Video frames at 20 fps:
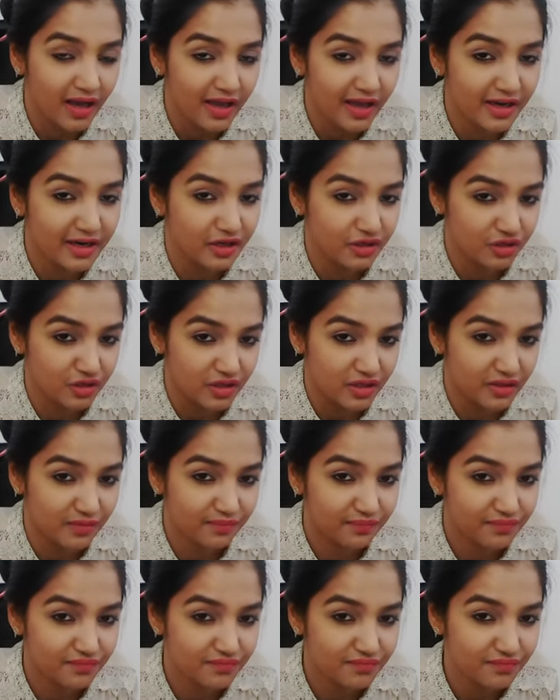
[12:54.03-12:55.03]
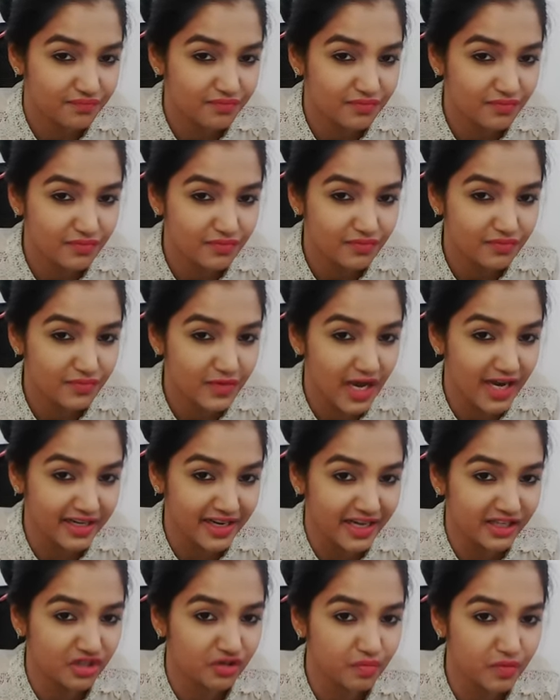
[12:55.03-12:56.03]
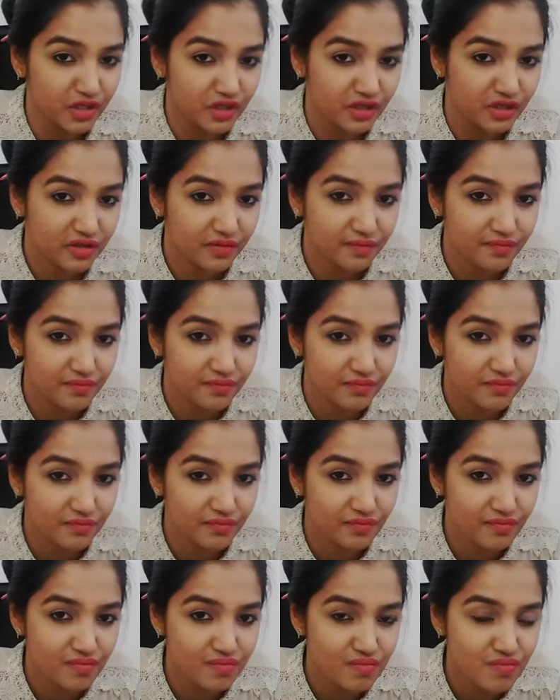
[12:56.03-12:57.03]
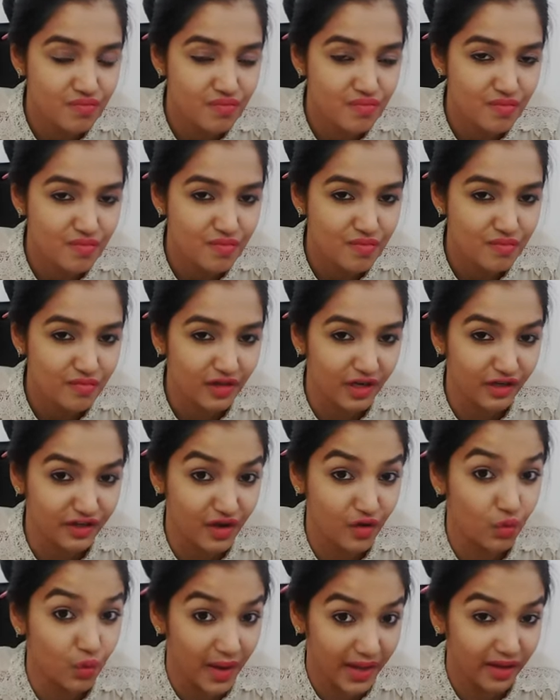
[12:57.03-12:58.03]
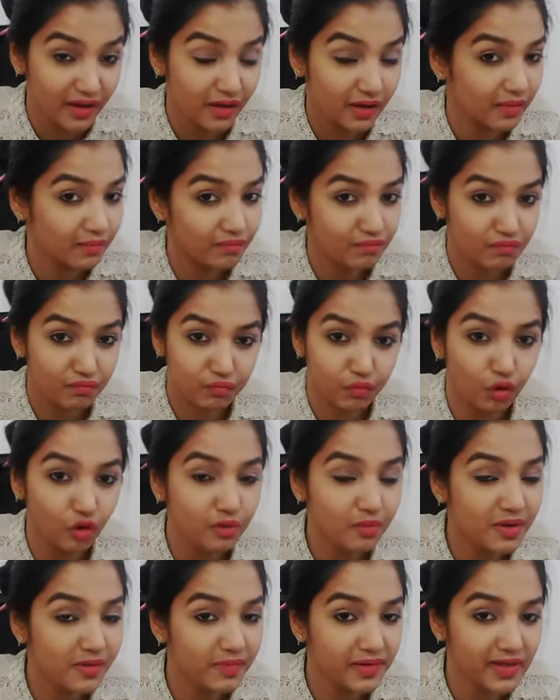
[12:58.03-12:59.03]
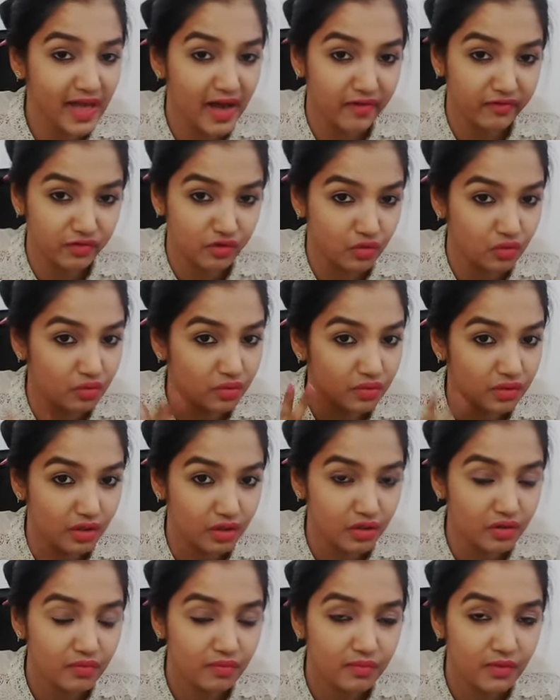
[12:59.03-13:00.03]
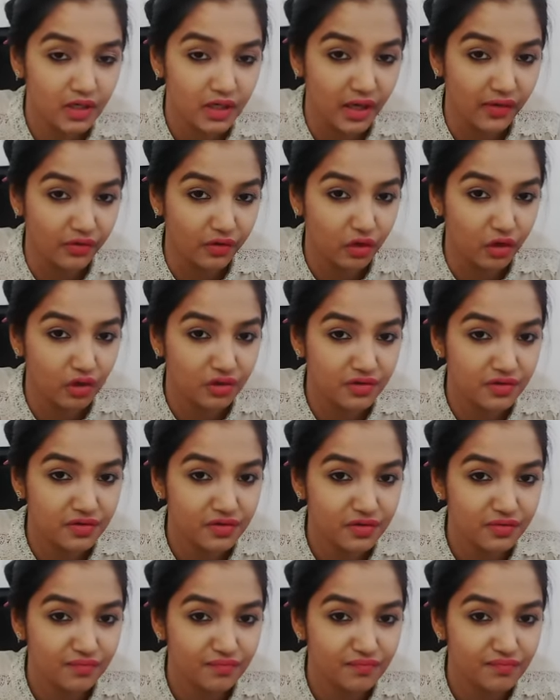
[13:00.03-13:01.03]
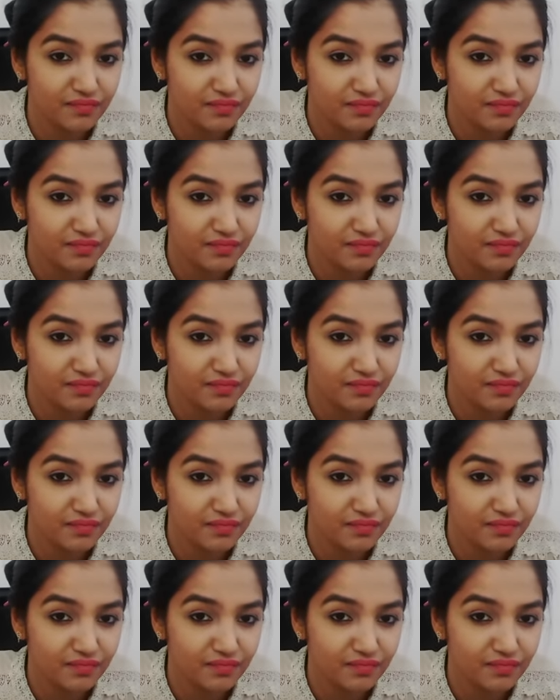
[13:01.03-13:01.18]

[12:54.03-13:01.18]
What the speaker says: energy, attachment. Okay, where both people have to, you know, cut the cords.